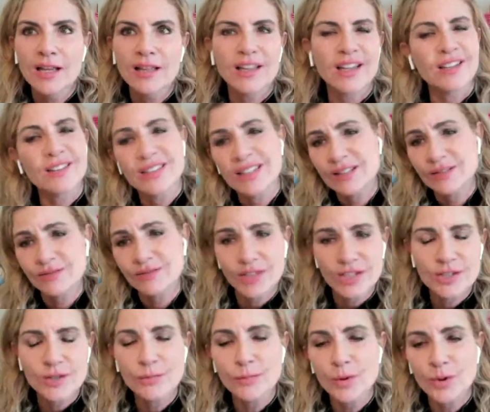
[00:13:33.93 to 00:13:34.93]
Like these
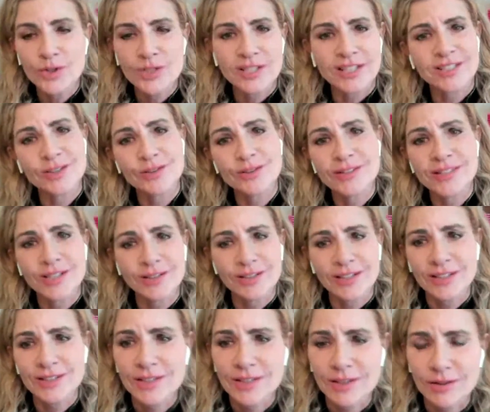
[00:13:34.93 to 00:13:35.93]
vision boards like you see on
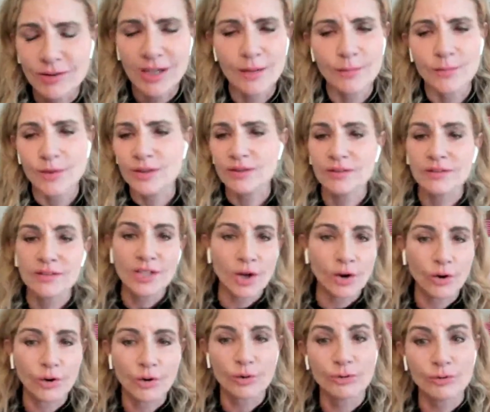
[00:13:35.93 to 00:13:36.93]
Instagram, they're
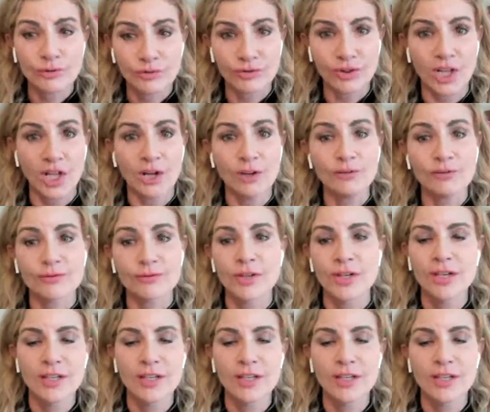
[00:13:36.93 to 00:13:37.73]
total fluff.